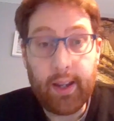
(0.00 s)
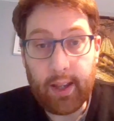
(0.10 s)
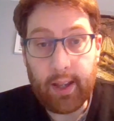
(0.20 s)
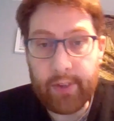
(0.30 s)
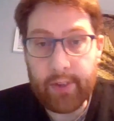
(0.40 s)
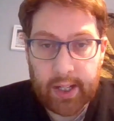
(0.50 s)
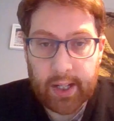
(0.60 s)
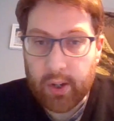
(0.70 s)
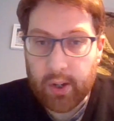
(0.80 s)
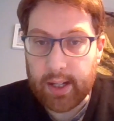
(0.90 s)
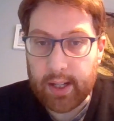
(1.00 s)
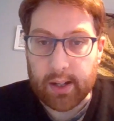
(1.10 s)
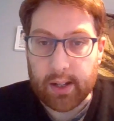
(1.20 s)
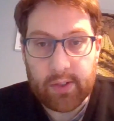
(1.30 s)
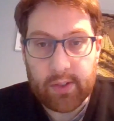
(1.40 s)
And the first thing you're going to need to
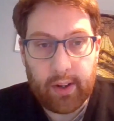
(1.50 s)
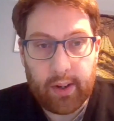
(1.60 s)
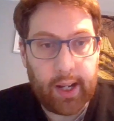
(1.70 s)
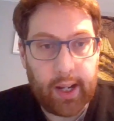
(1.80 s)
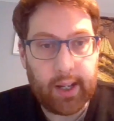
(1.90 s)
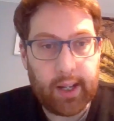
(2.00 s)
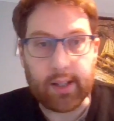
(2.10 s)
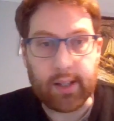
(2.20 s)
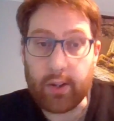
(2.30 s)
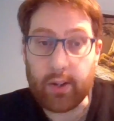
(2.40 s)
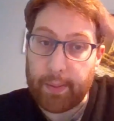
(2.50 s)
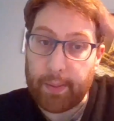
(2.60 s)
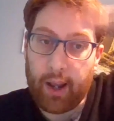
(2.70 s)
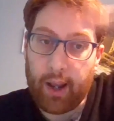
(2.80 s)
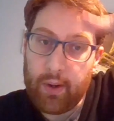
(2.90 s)
do is follow the link in the description
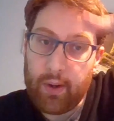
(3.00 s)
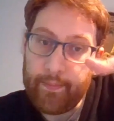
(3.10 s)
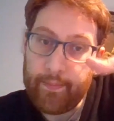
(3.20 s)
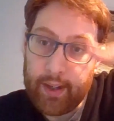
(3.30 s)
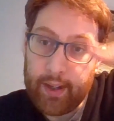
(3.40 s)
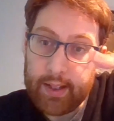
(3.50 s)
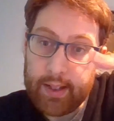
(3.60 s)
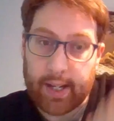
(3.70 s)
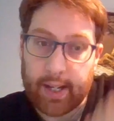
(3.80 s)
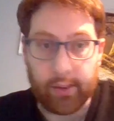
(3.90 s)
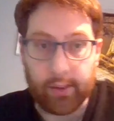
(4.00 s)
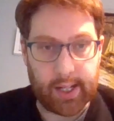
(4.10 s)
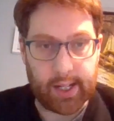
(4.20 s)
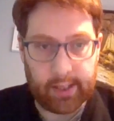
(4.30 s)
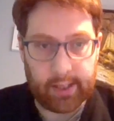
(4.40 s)
below to download the
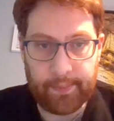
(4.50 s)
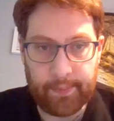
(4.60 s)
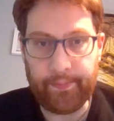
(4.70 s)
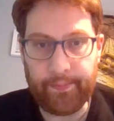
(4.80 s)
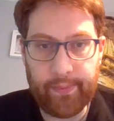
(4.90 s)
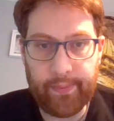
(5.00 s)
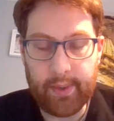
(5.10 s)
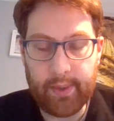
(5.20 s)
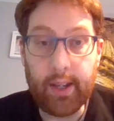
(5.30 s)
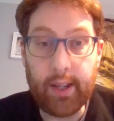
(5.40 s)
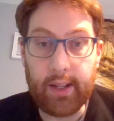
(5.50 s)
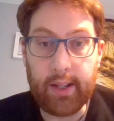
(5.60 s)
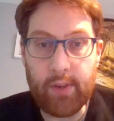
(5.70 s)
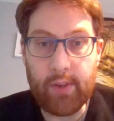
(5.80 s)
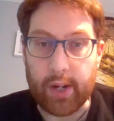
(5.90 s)
text.
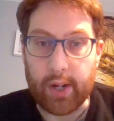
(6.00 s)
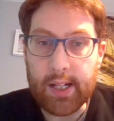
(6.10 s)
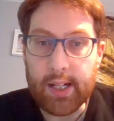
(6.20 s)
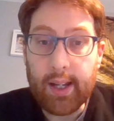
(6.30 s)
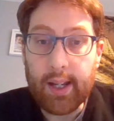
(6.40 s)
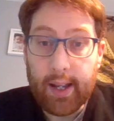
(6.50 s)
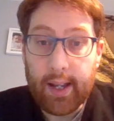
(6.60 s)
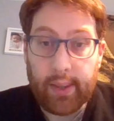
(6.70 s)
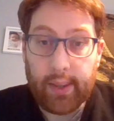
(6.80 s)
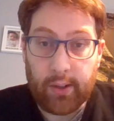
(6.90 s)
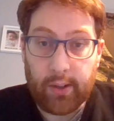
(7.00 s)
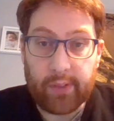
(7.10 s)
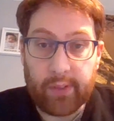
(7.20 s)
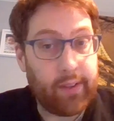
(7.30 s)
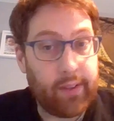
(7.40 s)
Give it a read, and then you'll
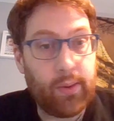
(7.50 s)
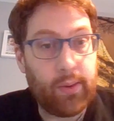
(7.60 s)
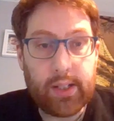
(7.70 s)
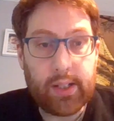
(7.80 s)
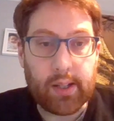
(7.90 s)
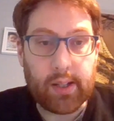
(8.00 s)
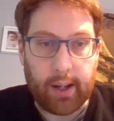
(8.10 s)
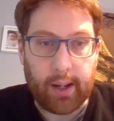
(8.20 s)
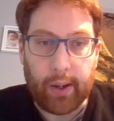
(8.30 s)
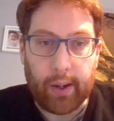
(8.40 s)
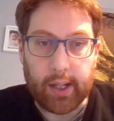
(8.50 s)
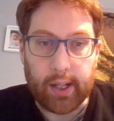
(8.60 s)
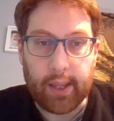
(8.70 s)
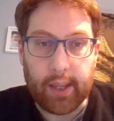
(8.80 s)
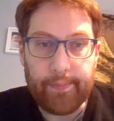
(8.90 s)
also find a few questions to think about
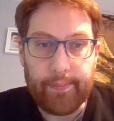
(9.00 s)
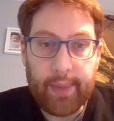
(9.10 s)
underneath it.